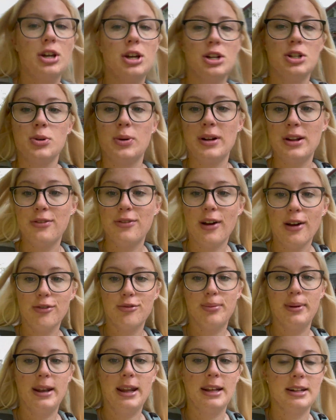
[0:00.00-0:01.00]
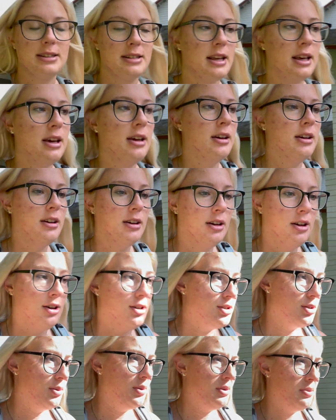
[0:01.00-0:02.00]
twenty-five minutes,
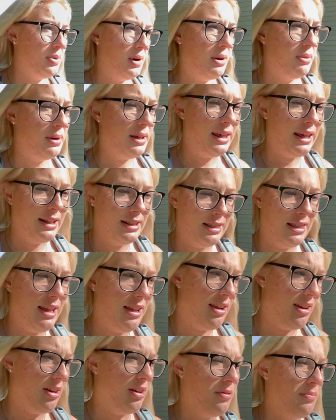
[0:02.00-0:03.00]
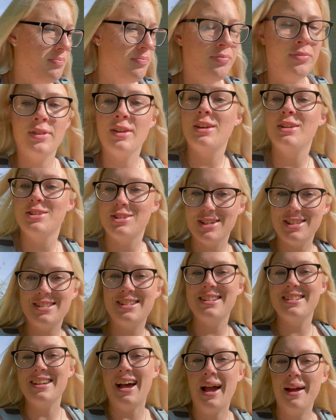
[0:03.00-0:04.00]
so I'm gonna probably get there just
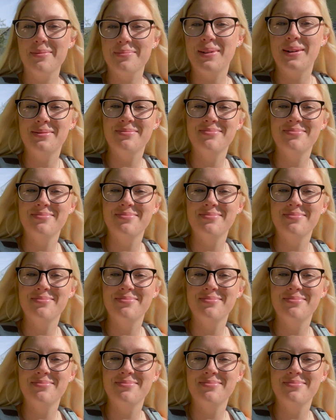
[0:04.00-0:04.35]
in time.